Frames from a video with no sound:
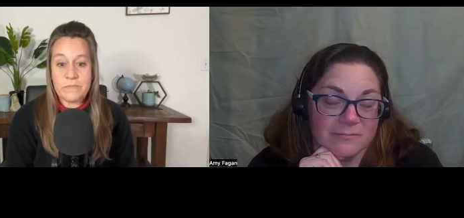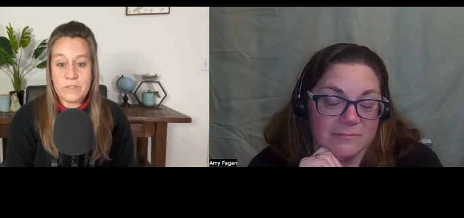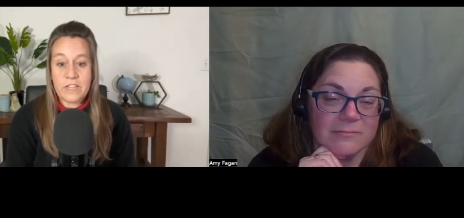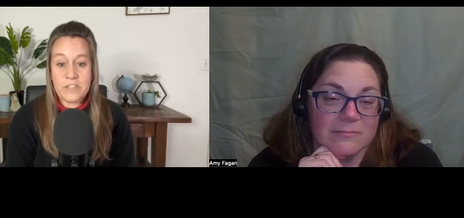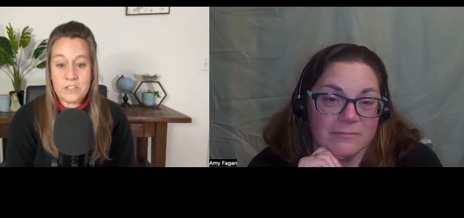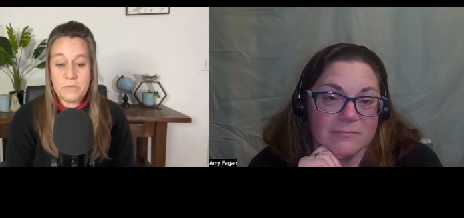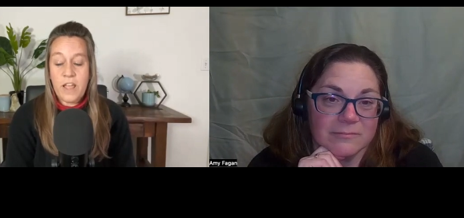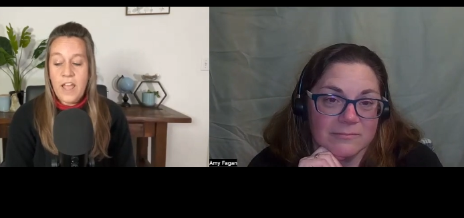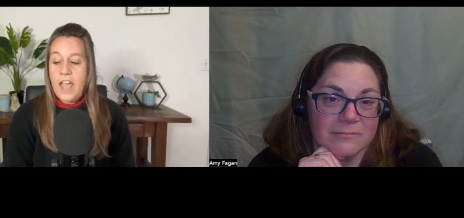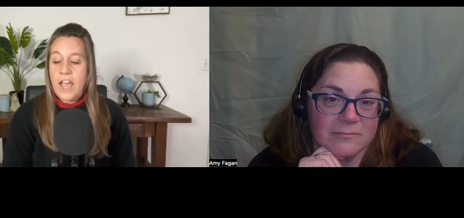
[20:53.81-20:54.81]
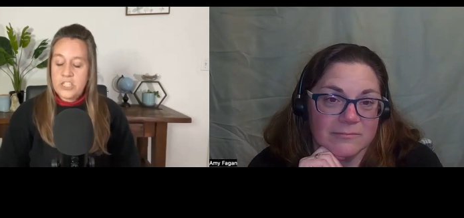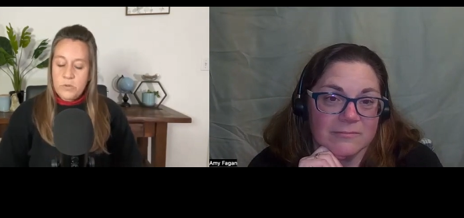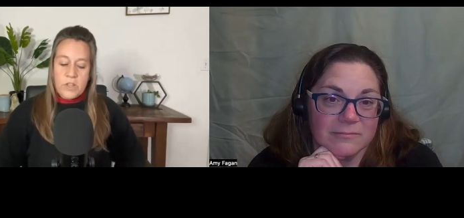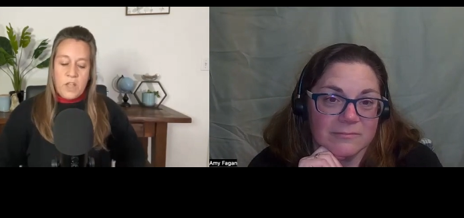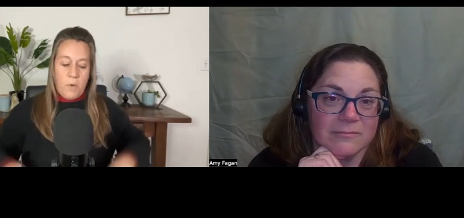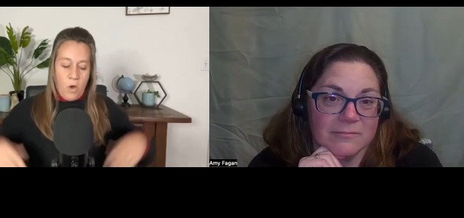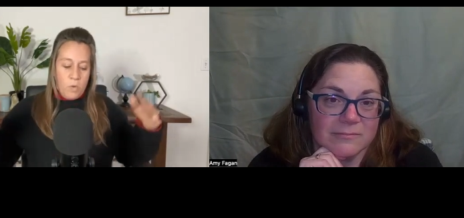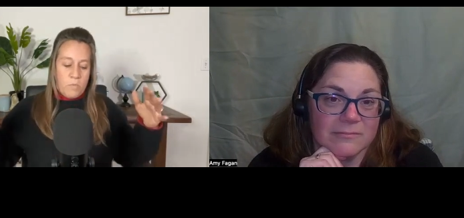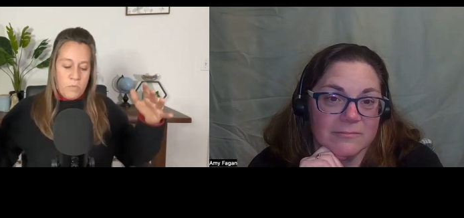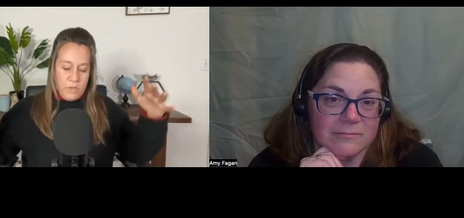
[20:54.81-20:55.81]
Speaker 1: Like she and she would come
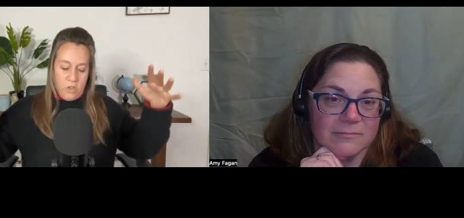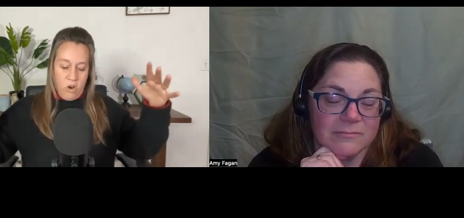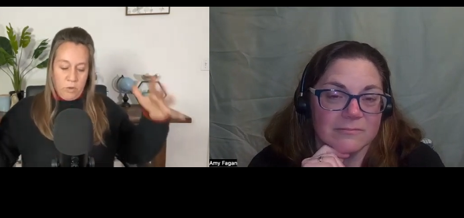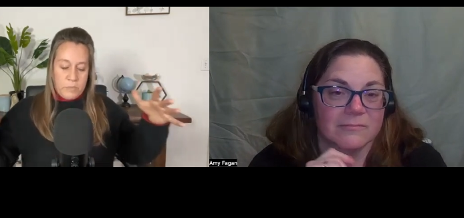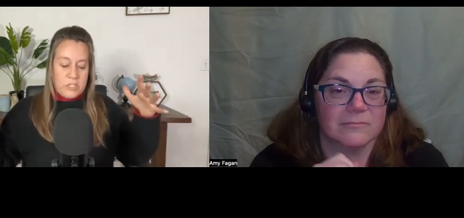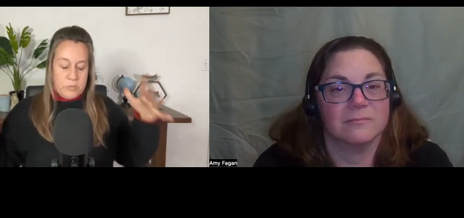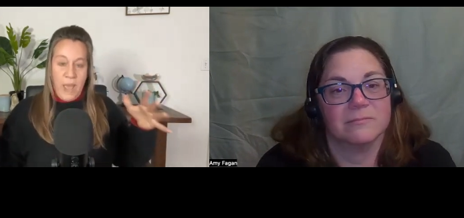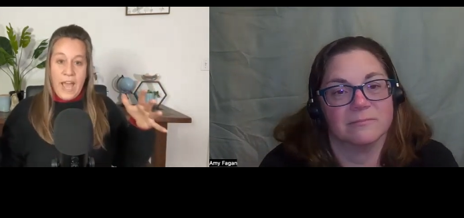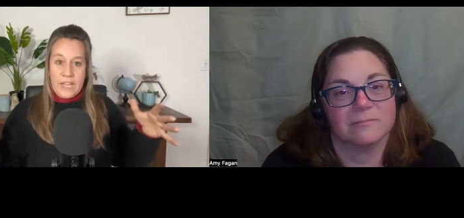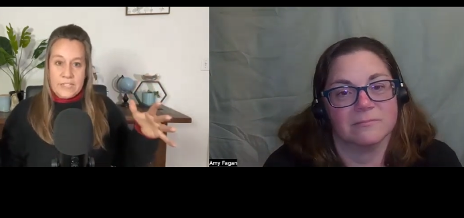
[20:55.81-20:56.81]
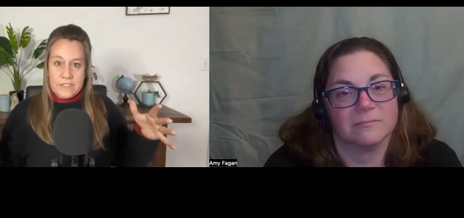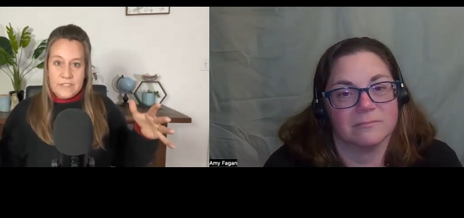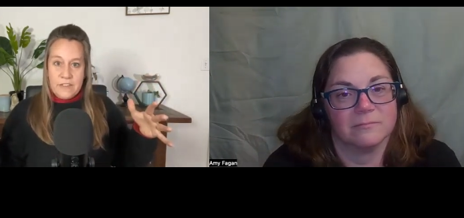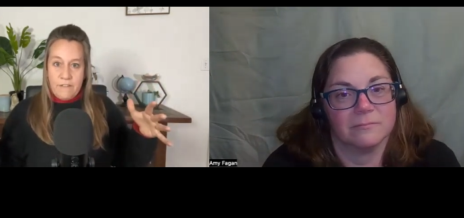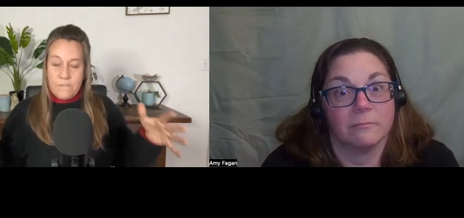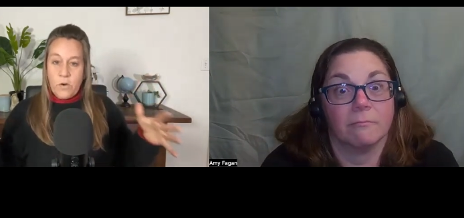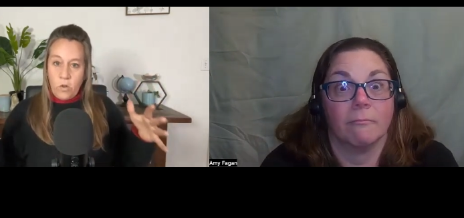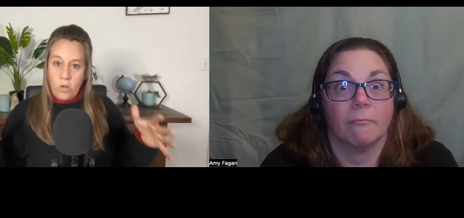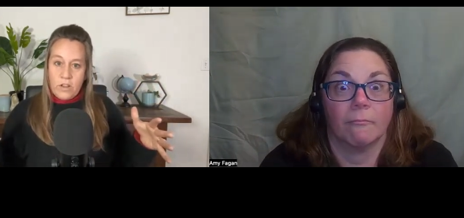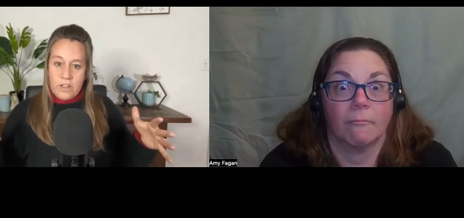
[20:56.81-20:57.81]
home with garbage bags
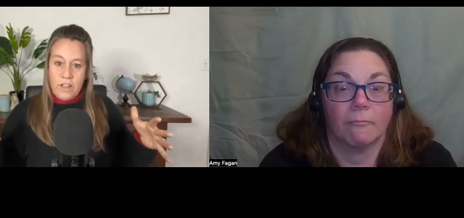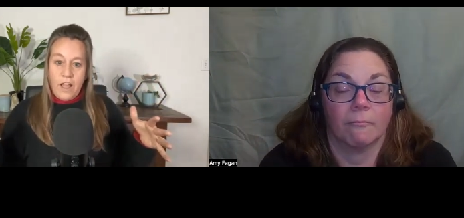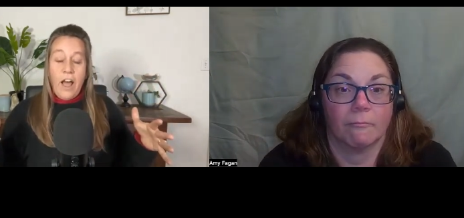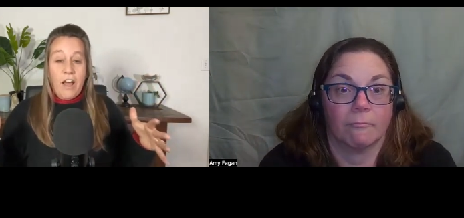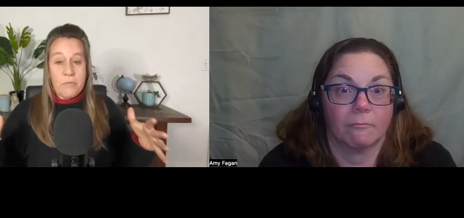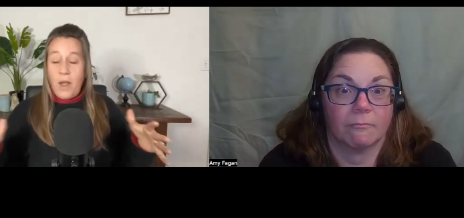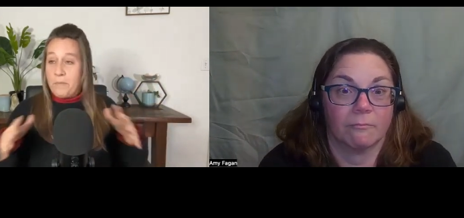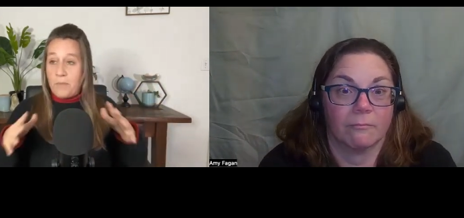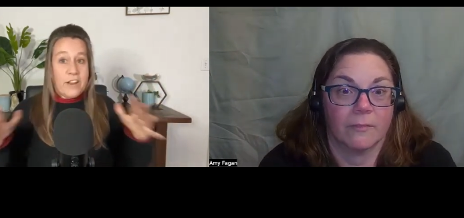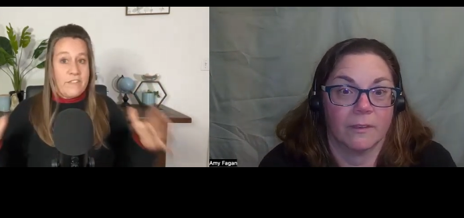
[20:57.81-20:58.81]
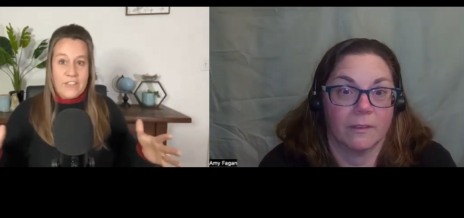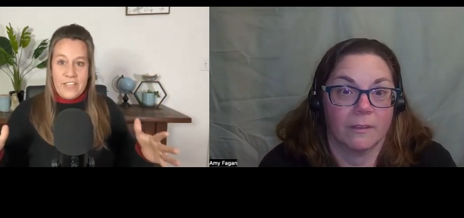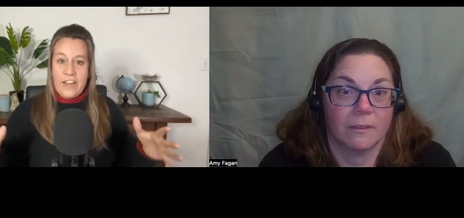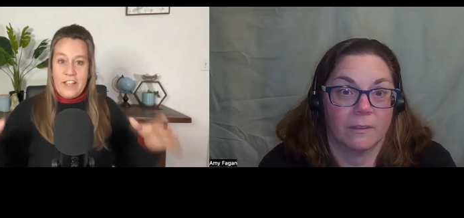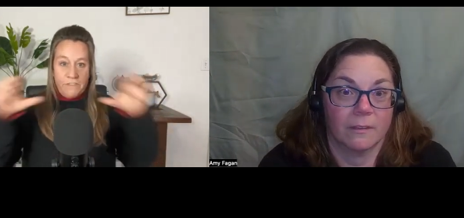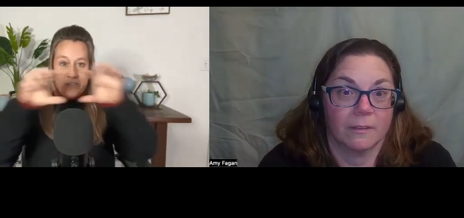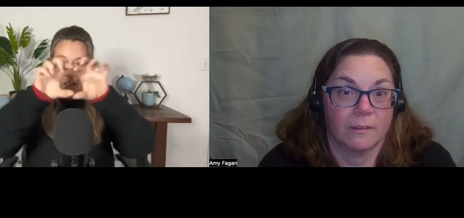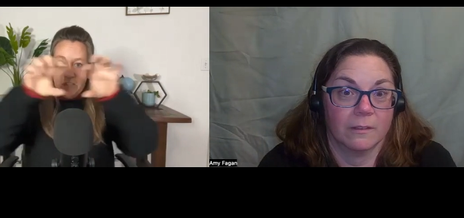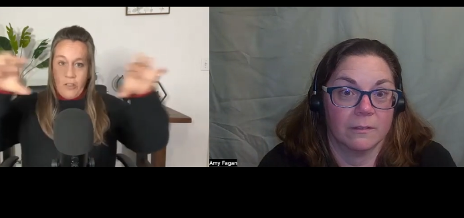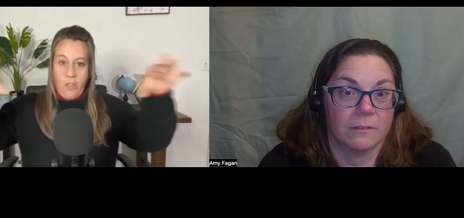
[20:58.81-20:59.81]
full of. I'm not even kidding. Of
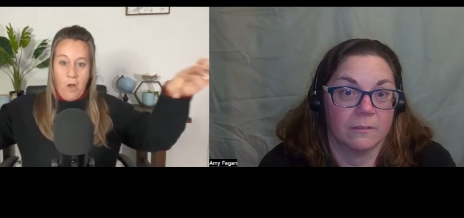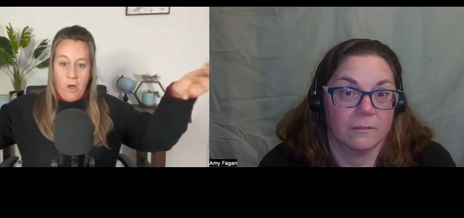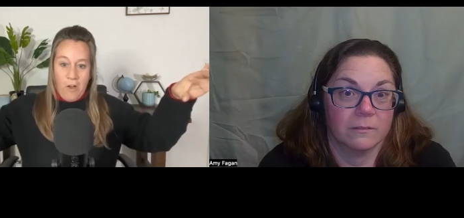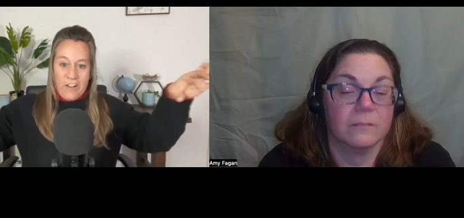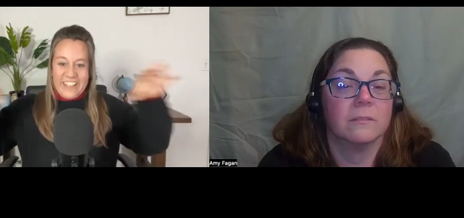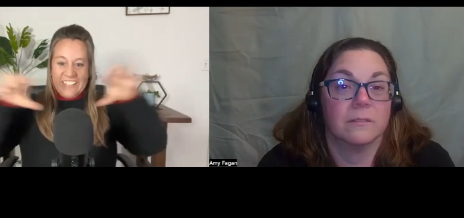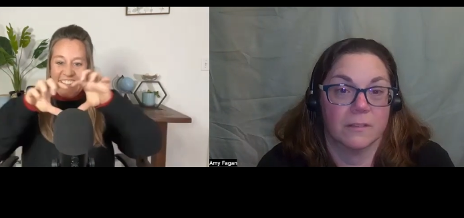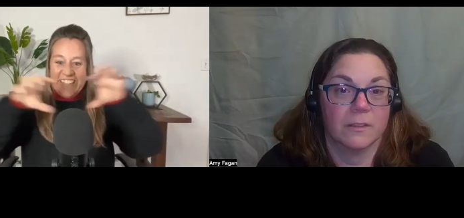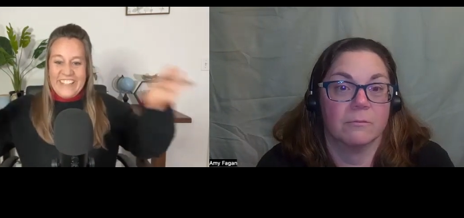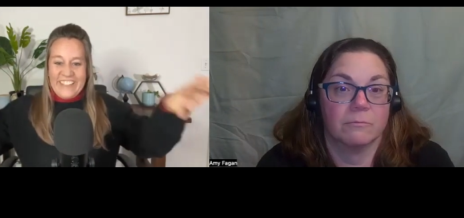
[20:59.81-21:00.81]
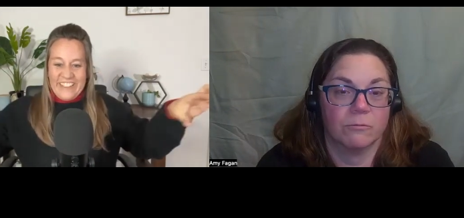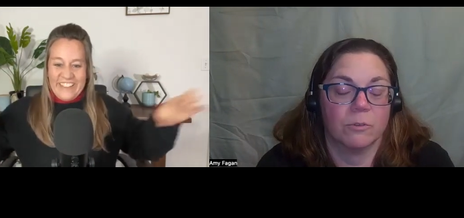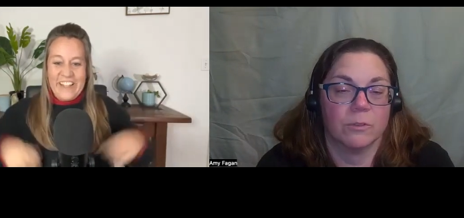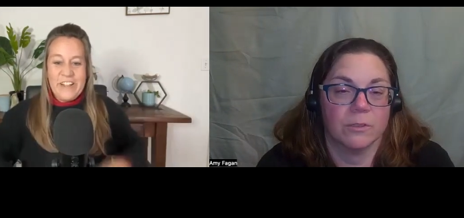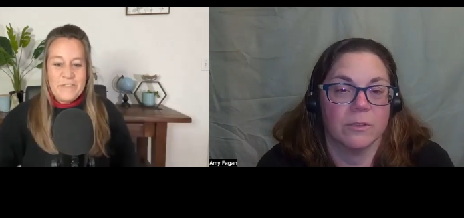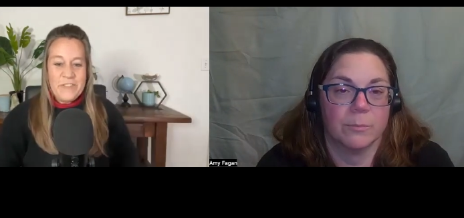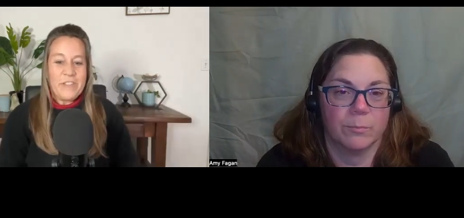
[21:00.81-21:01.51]
like the long, the roll, the,